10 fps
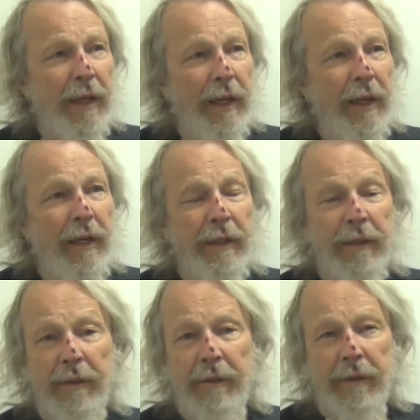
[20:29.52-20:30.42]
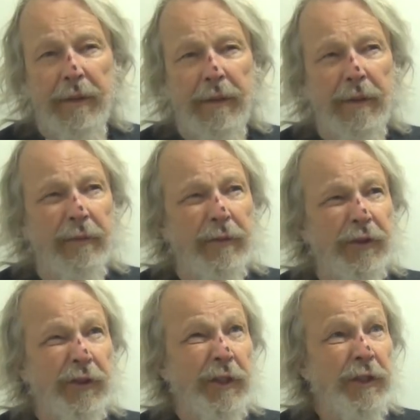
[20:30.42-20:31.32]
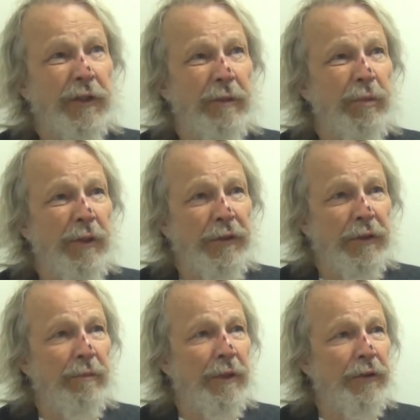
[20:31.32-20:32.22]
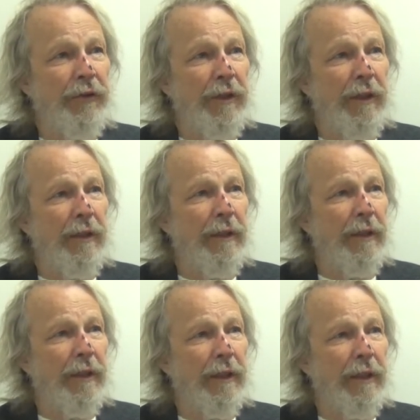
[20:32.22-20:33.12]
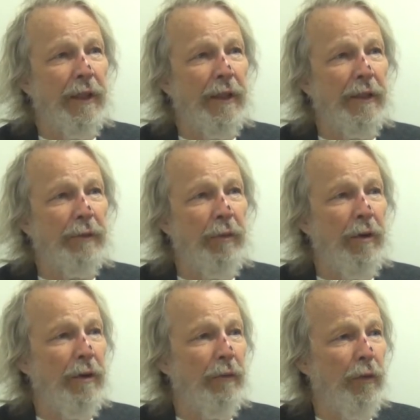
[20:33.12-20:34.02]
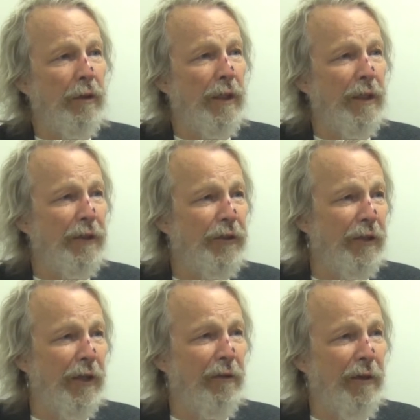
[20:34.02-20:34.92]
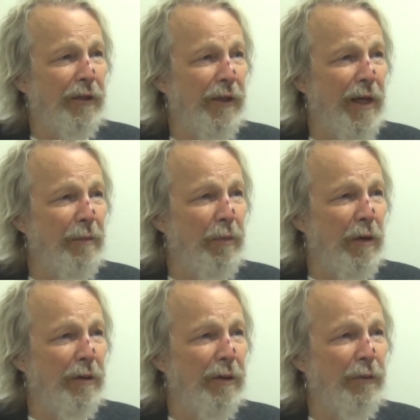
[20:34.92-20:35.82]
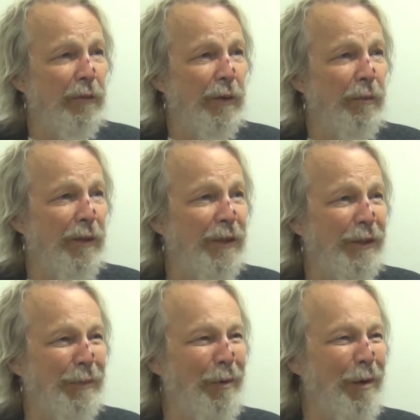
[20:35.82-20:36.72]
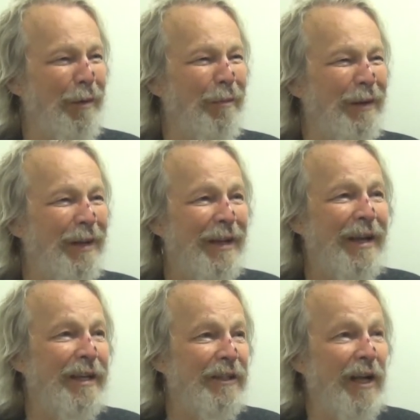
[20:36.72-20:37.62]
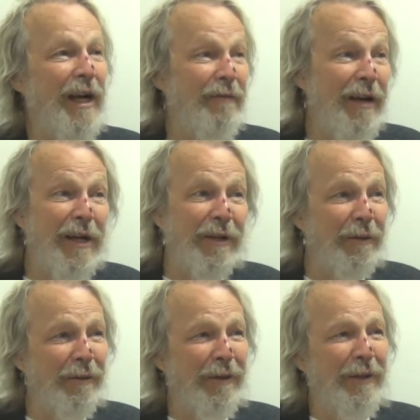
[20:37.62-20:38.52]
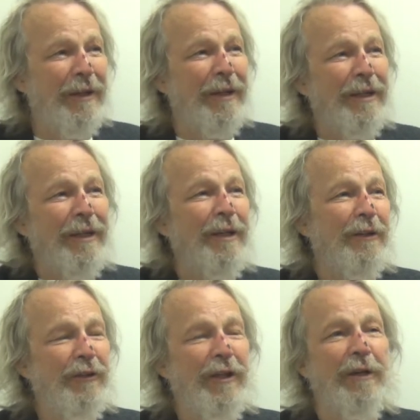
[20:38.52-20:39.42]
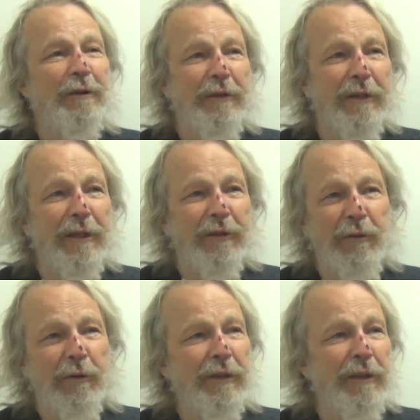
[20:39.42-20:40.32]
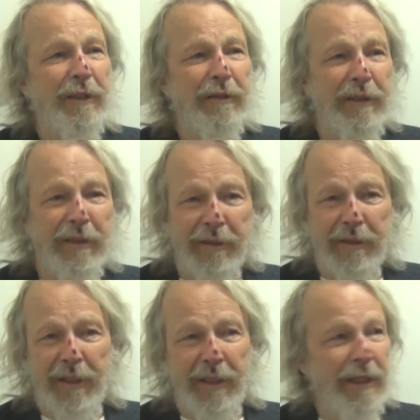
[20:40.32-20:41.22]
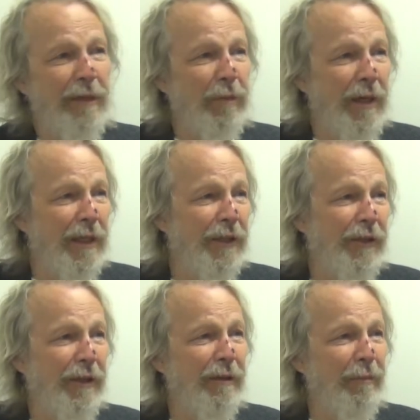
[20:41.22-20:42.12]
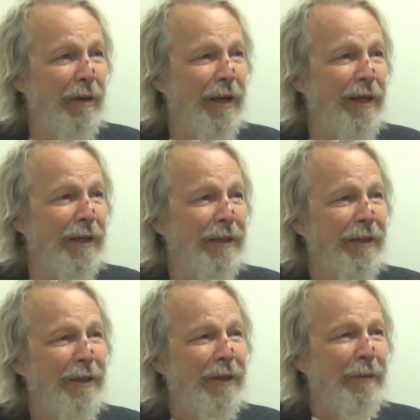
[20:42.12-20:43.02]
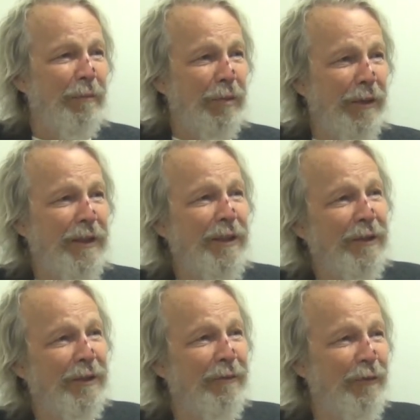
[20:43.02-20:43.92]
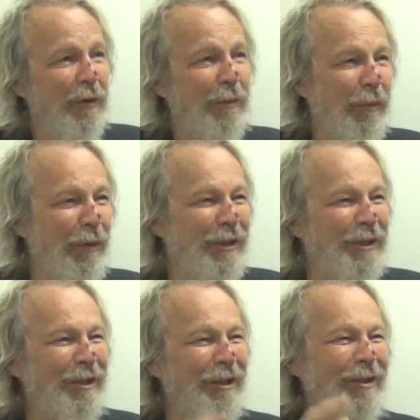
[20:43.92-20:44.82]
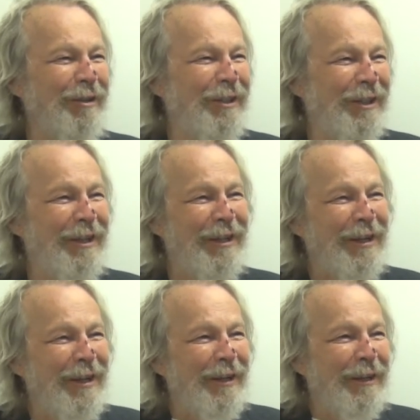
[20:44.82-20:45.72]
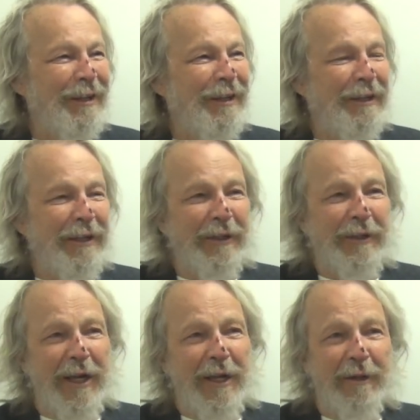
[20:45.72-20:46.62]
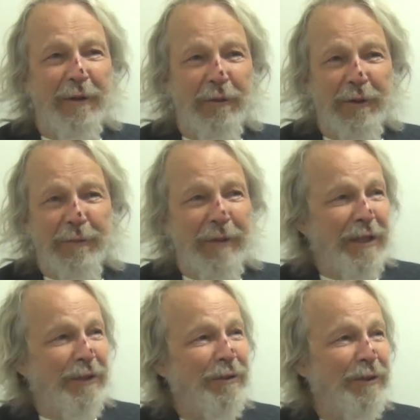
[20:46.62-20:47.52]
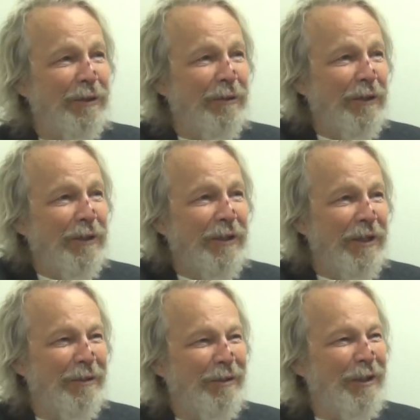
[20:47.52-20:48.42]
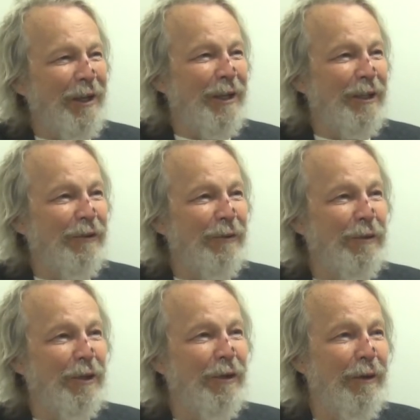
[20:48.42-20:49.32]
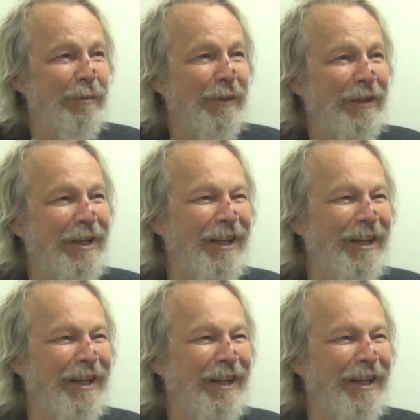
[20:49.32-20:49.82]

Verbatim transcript: and six imprisonments, and and he's part working a, a, great job, partnered with the police department, and he's high value, you know. So so we're sitting there eating key lime pie and cherry pie and police and former prisoners and and, Taylor with her master's degree in gender studies from Europe, and